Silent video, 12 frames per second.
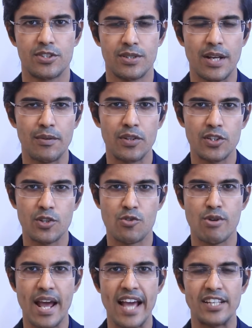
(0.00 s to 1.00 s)
So now you need to
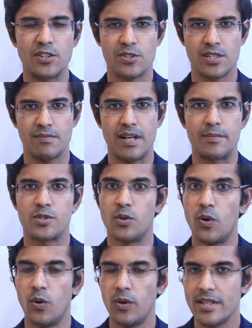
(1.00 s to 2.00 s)
drag yourself up. So
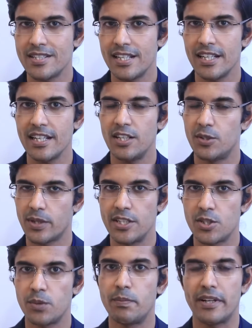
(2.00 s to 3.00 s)
always look
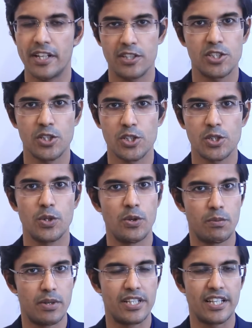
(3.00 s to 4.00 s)
into, pay attention to
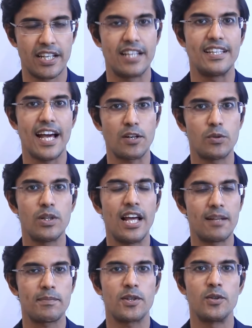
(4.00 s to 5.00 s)
your breathing, and that will
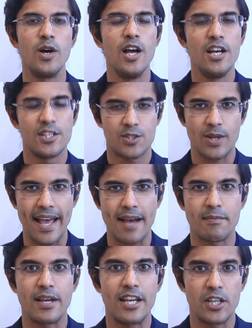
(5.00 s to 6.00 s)
help you to
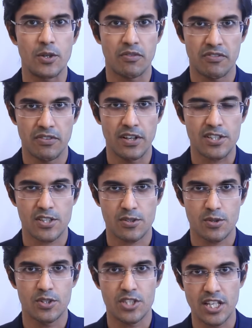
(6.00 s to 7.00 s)
have your
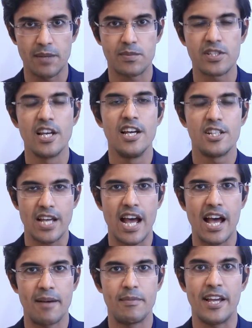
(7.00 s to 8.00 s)
first tips to
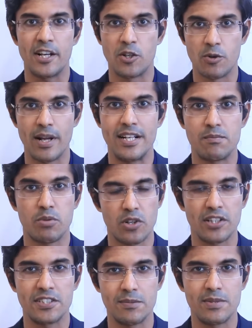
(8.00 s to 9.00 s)
have a great
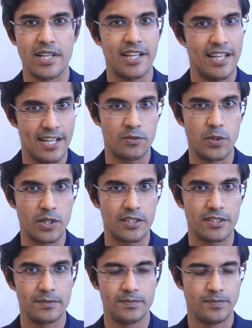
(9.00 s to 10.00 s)
productive day at
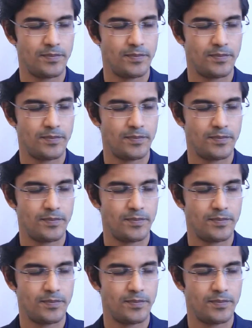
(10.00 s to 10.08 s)
work.